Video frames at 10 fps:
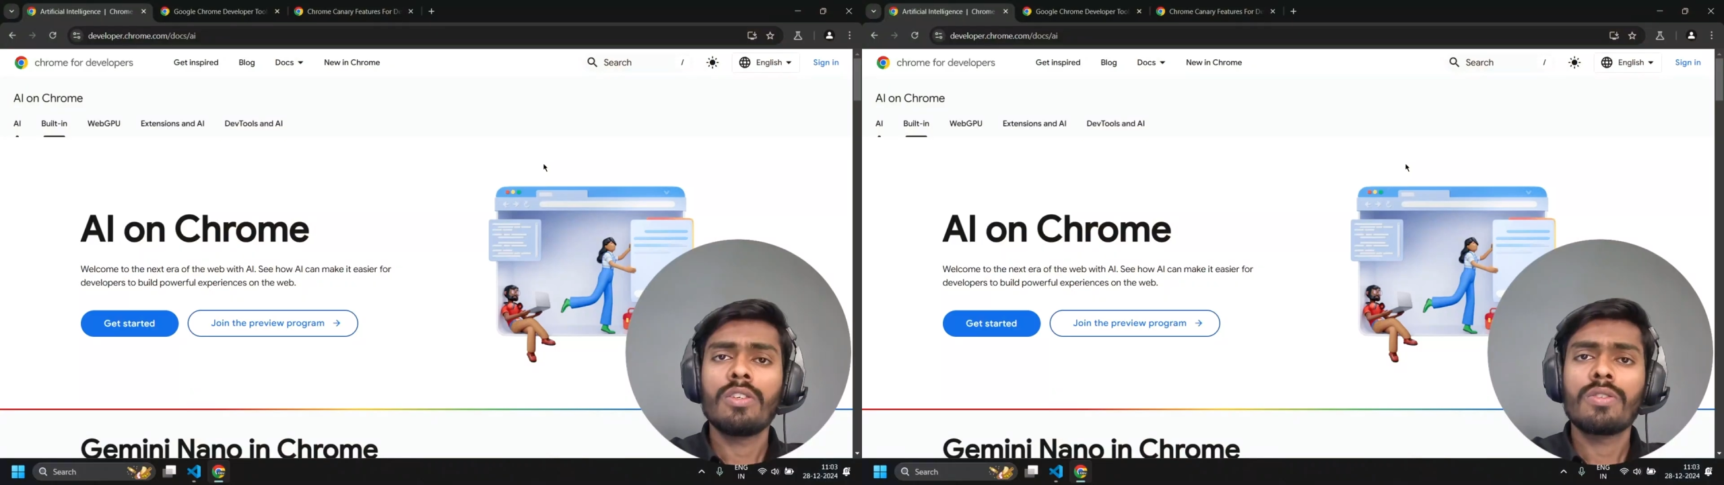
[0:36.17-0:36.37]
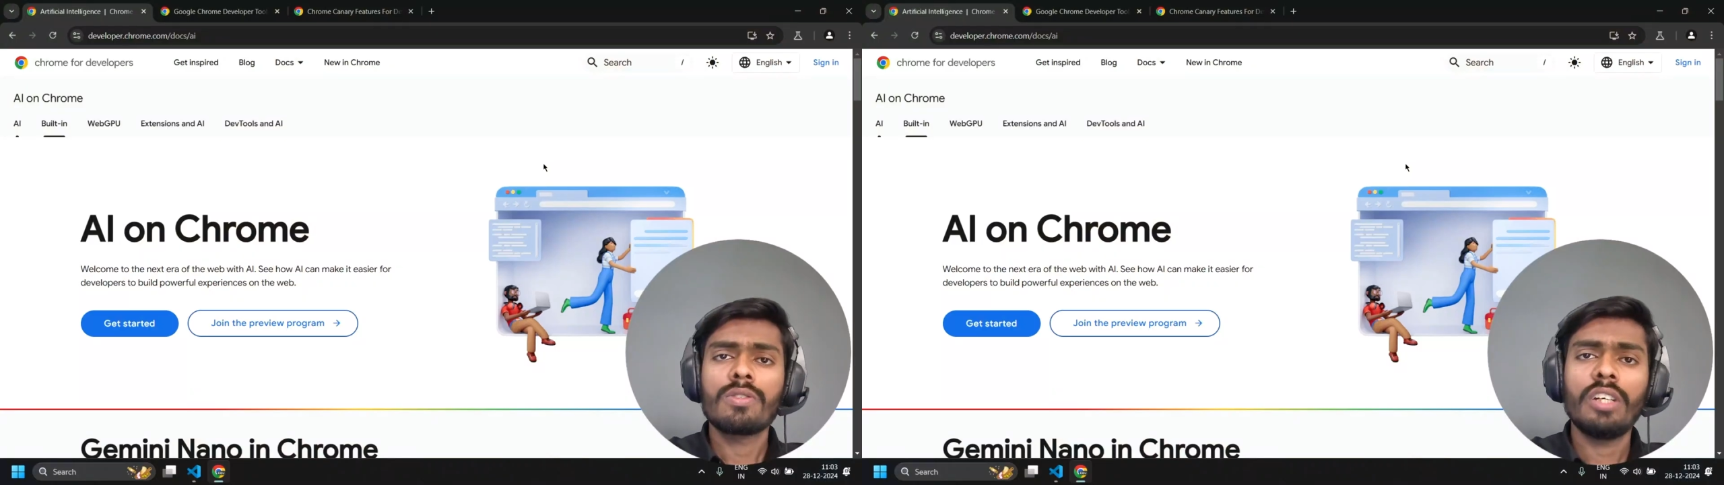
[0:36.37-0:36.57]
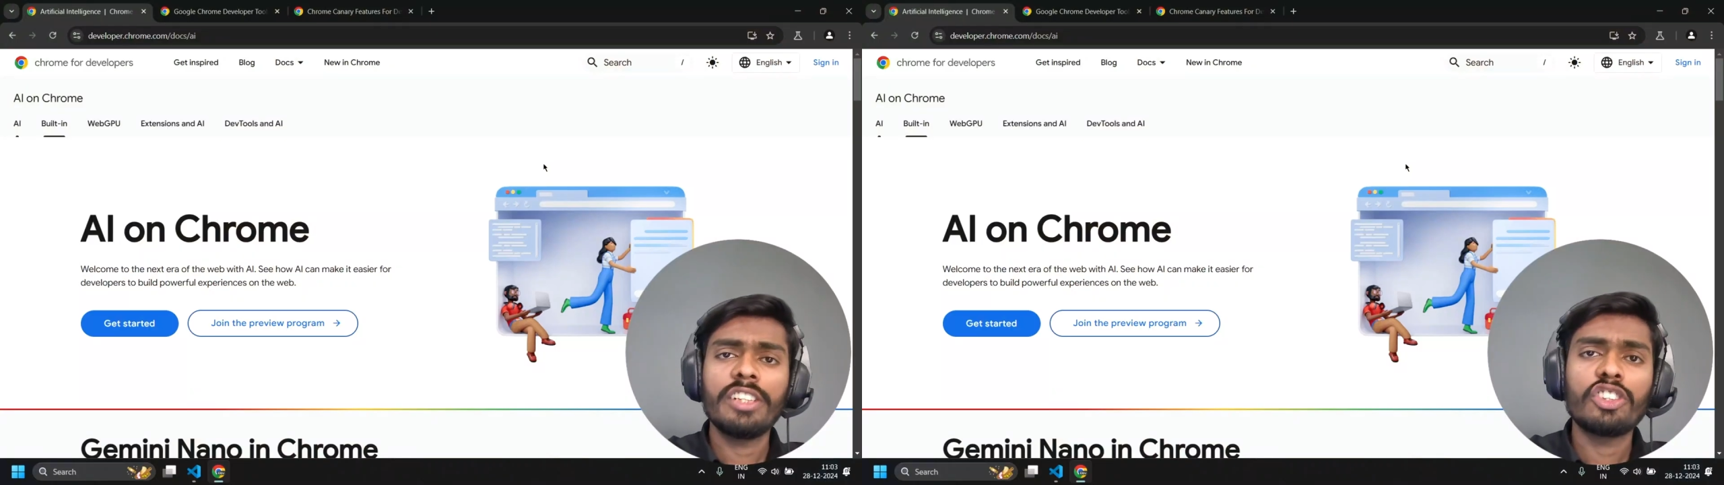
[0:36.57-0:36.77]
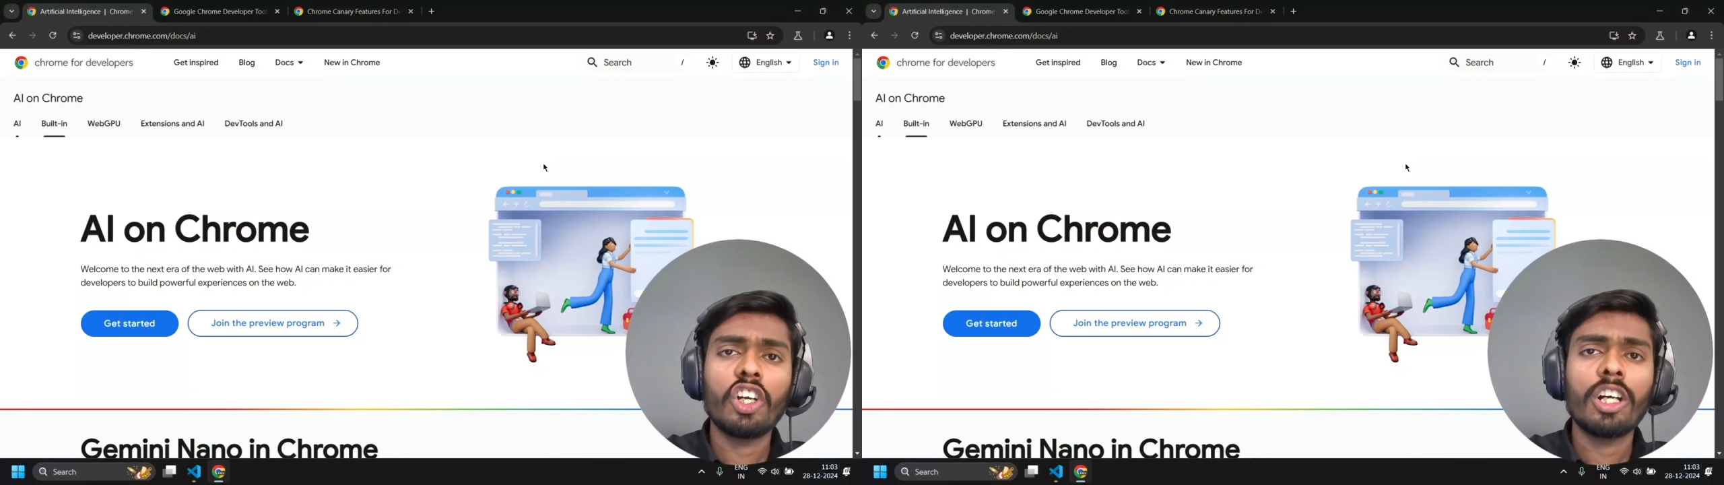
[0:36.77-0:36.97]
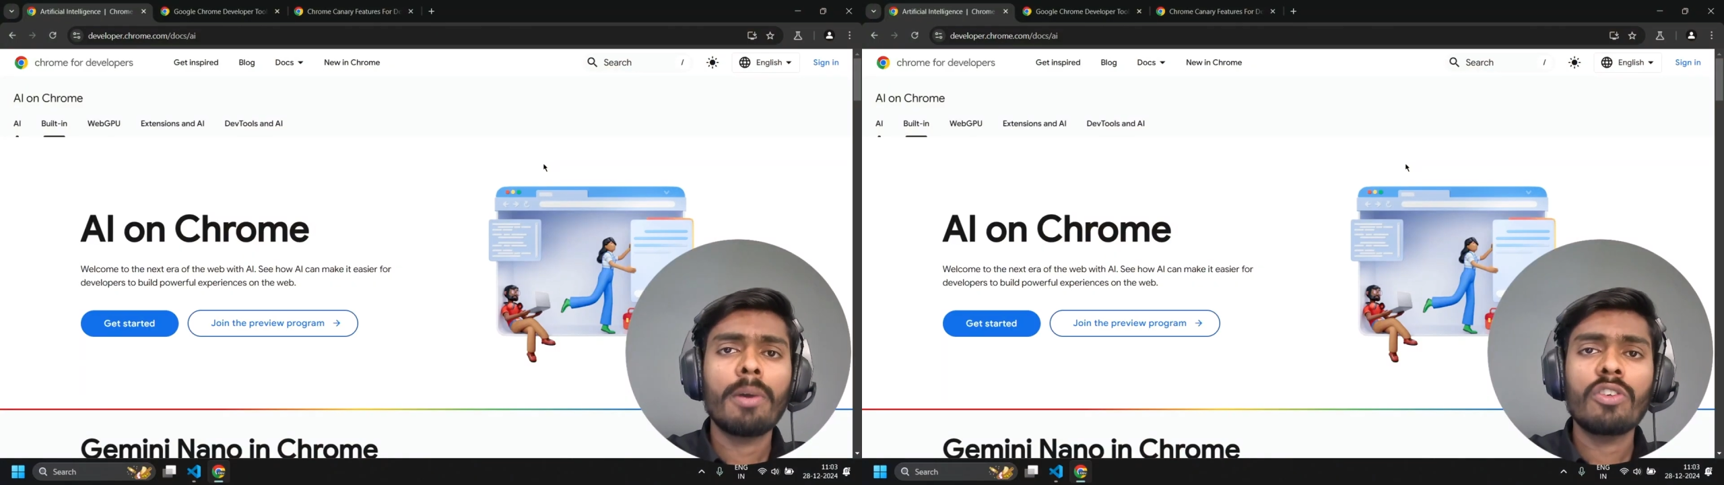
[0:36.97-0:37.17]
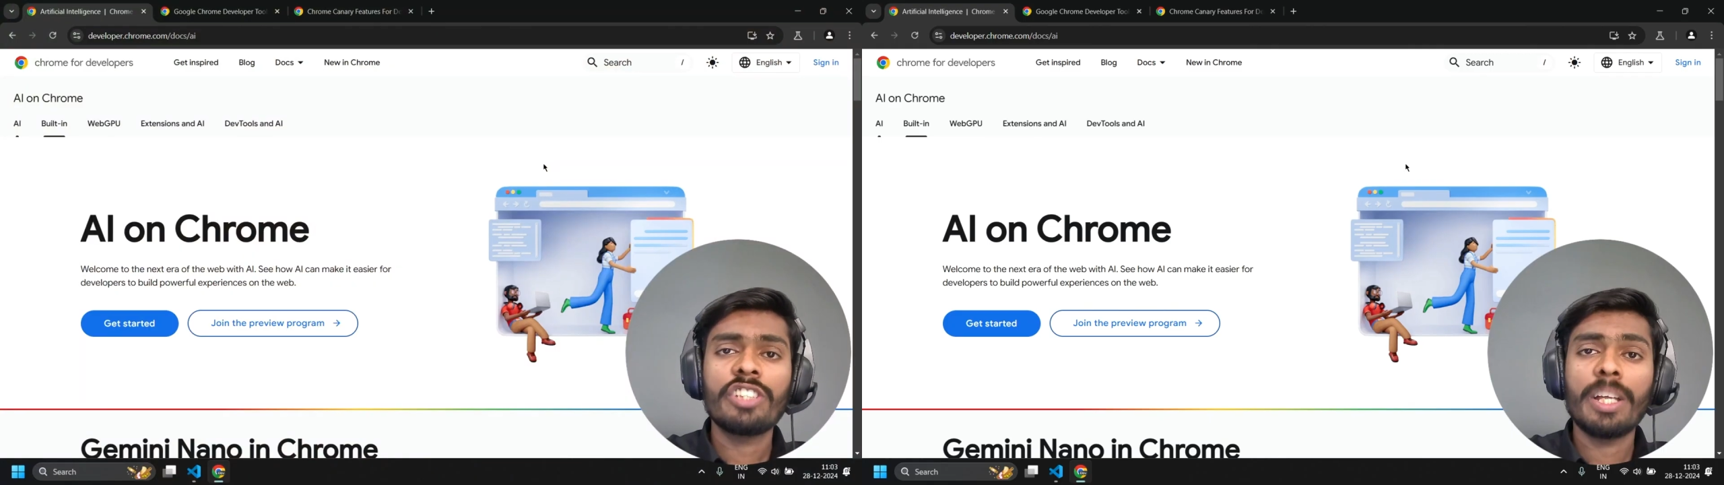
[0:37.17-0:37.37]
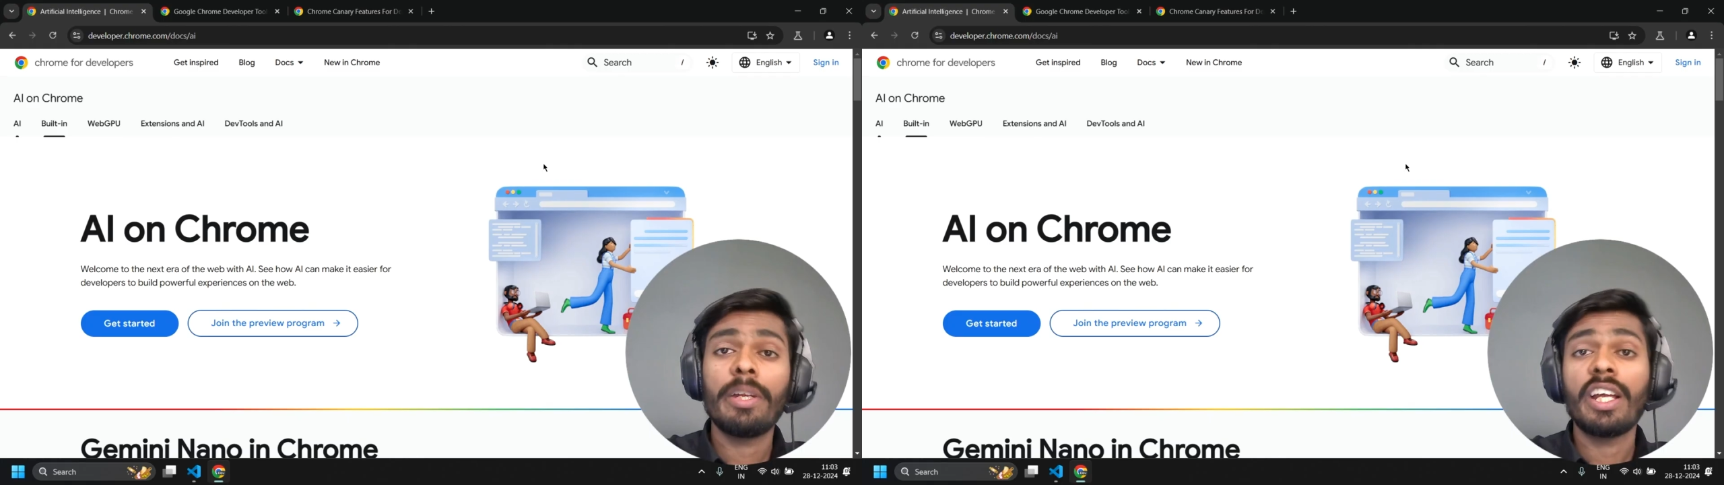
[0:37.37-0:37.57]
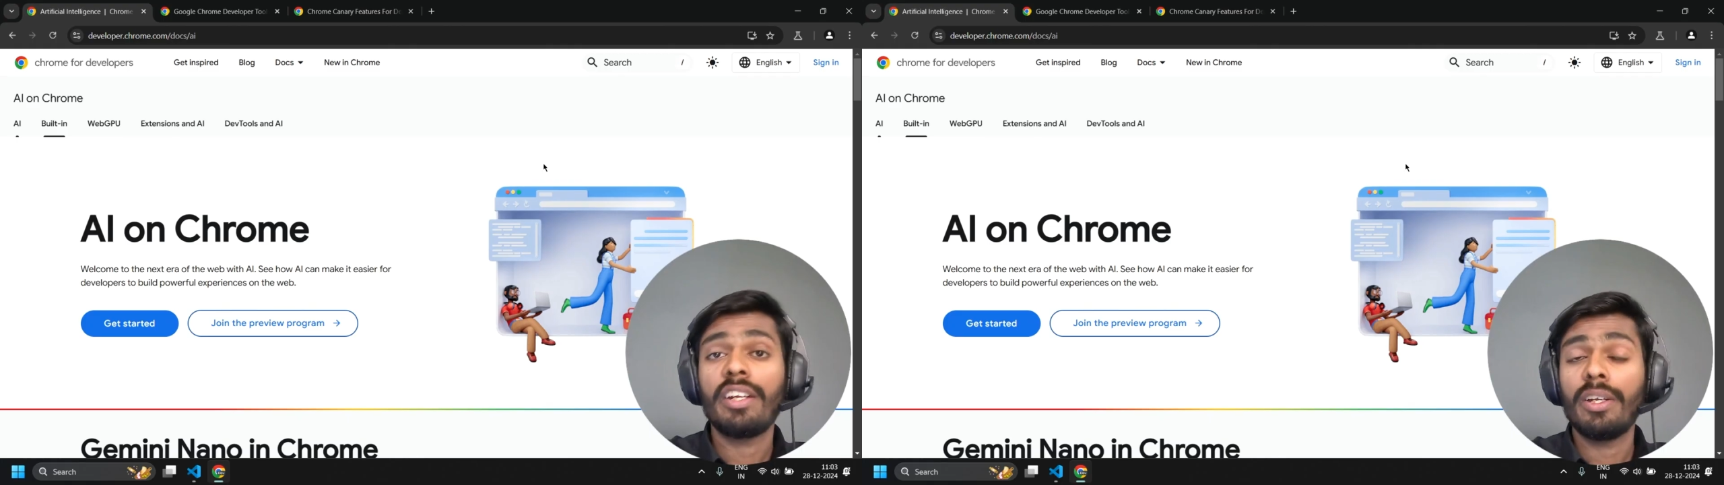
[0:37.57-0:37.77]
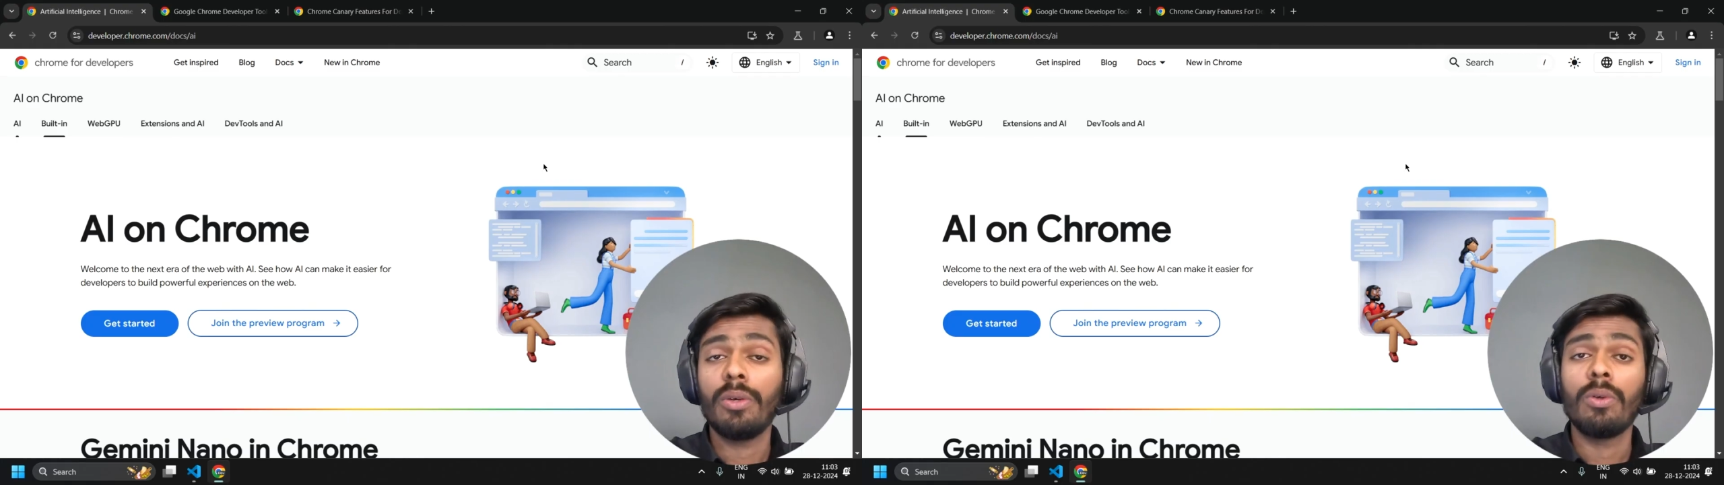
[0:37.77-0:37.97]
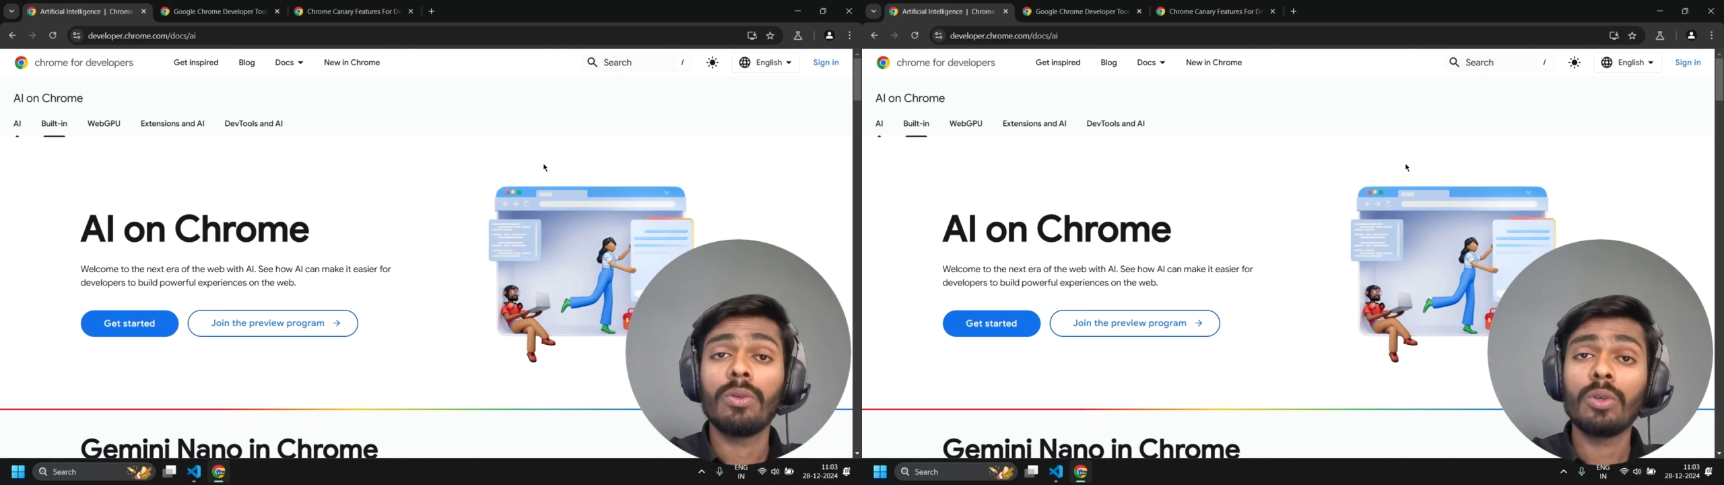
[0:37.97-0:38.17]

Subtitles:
So let's talk about Gemini Nano.